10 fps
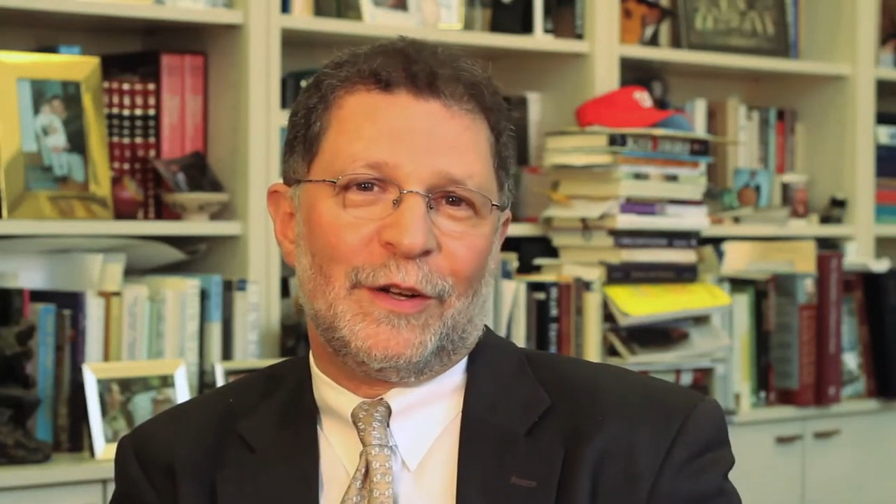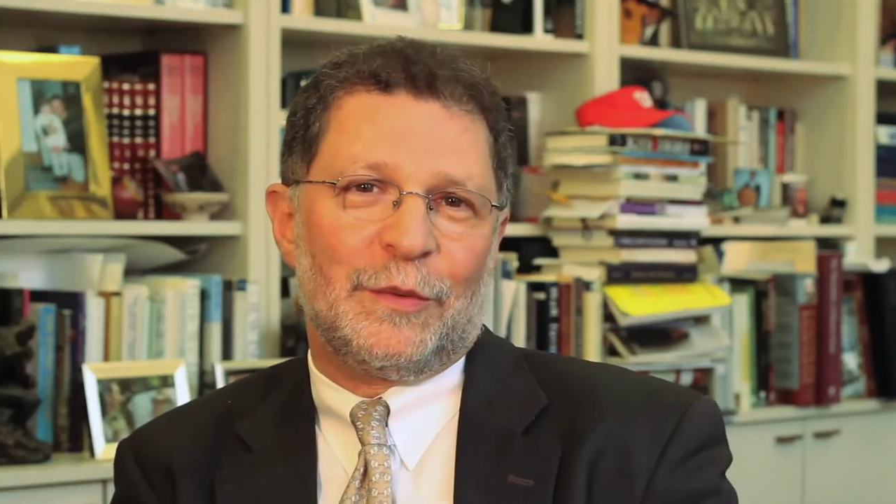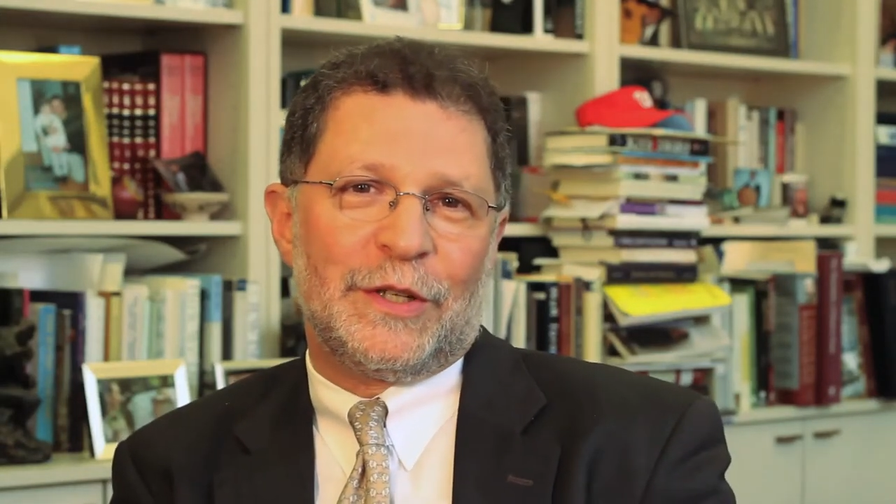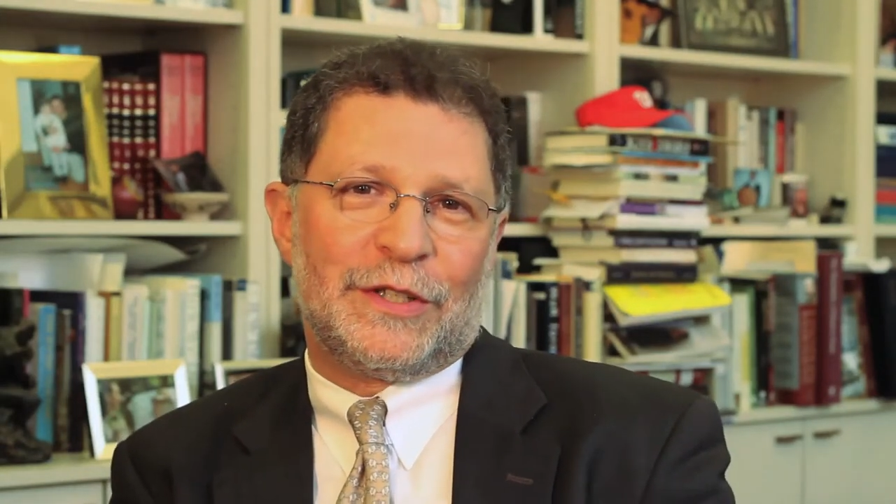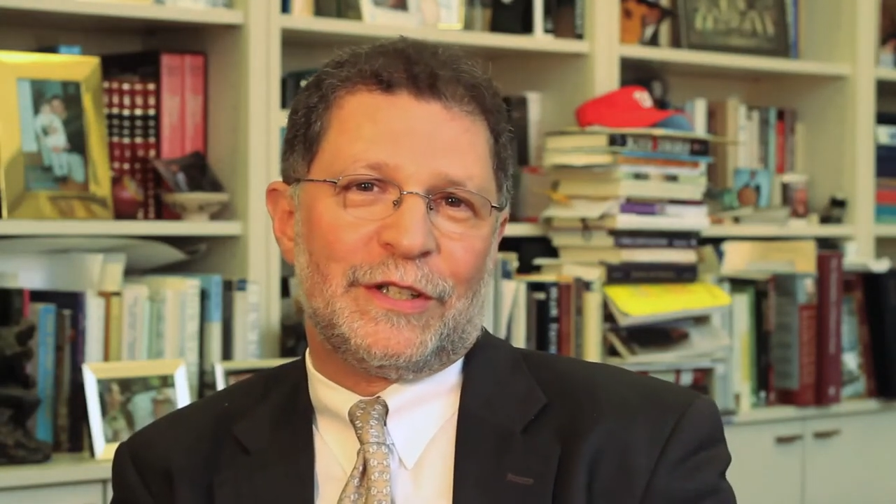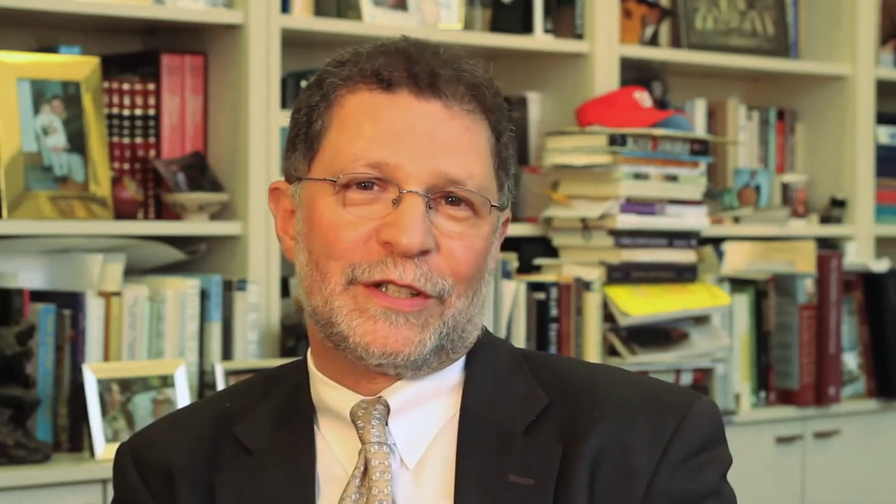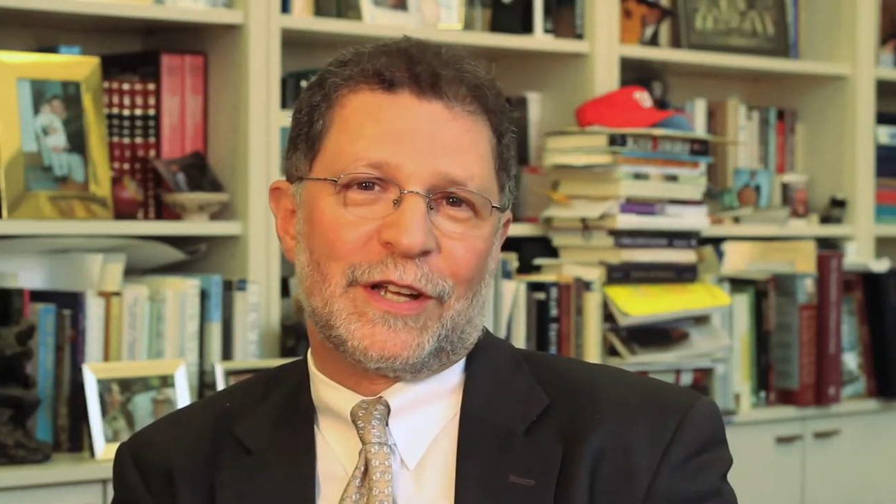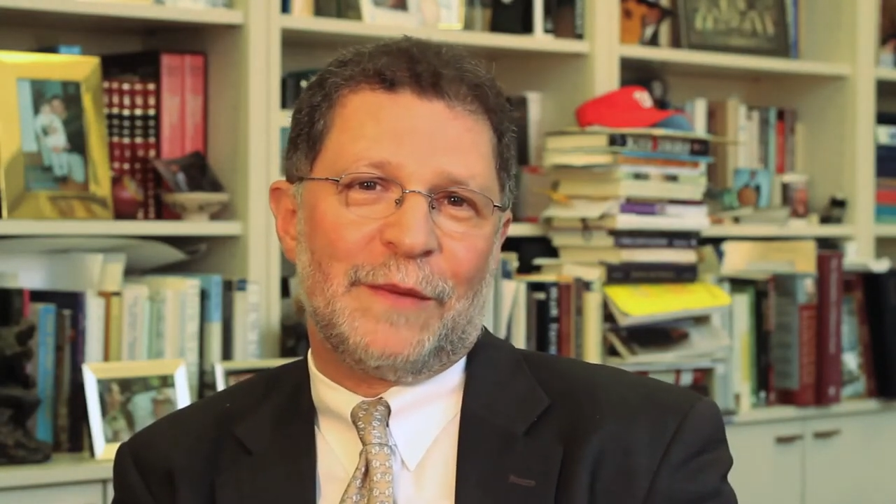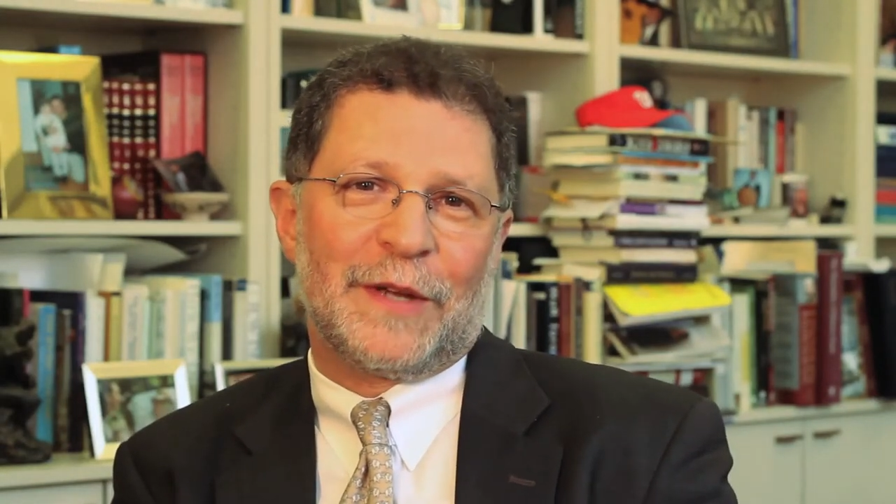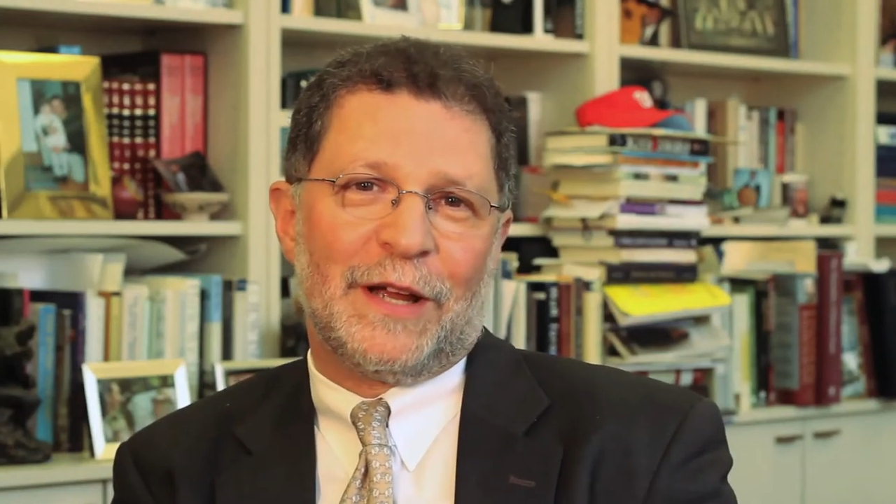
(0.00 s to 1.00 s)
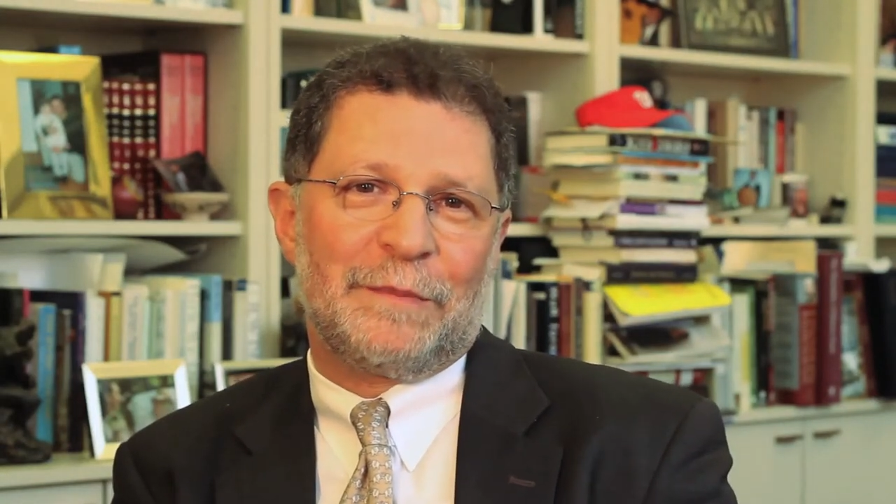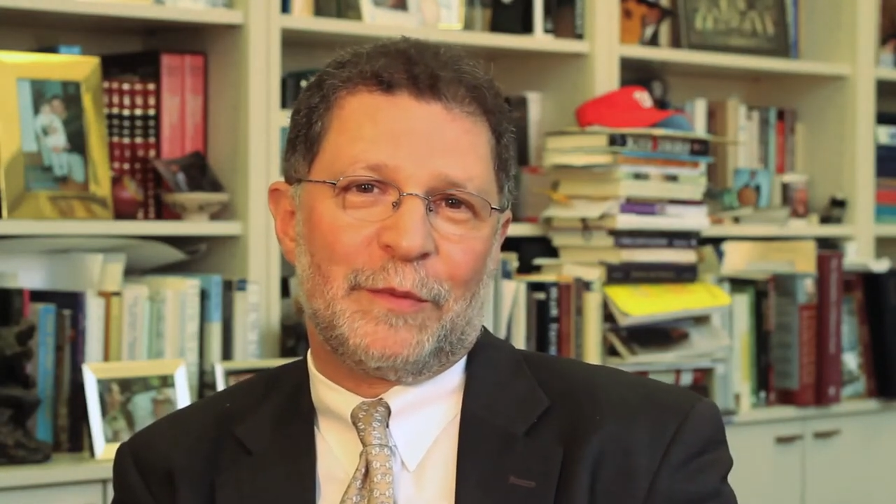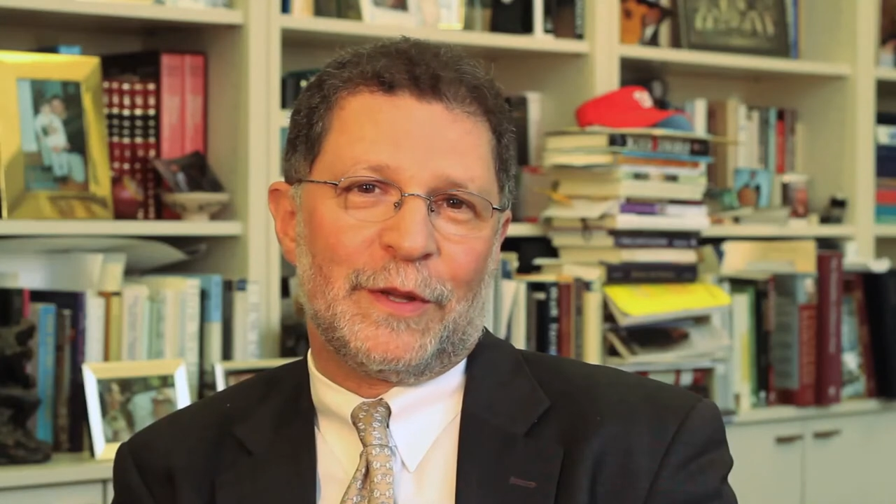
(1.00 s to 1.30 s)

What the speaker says: which is coming up